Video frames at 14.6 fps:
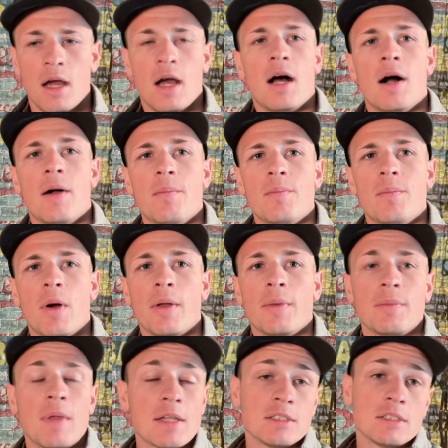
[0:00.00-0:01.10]

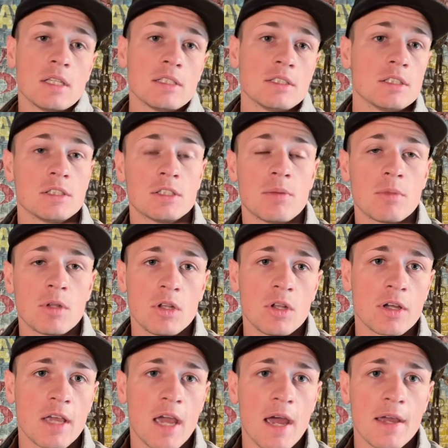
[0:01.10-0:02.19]
But that's just something to
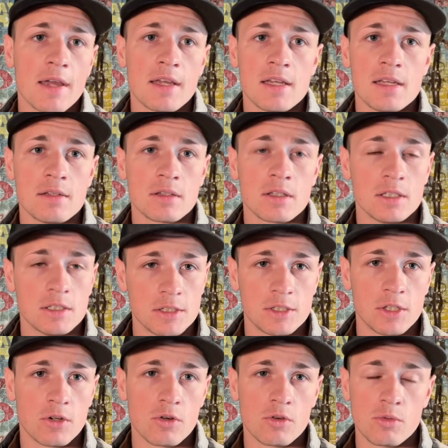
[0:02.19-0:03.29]
look at and
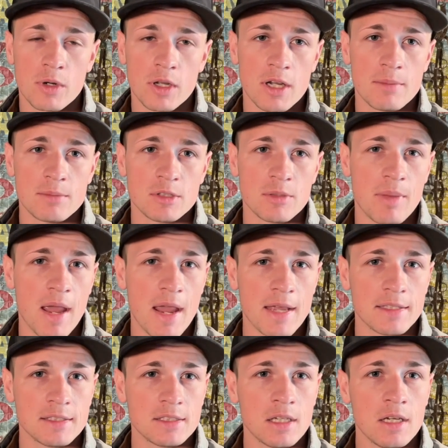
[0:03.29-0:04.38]
consider when it comes to
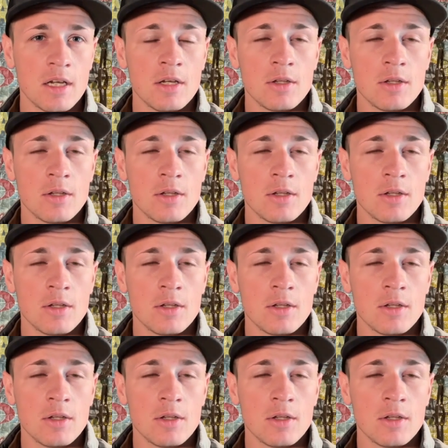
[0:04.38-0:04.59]
pants.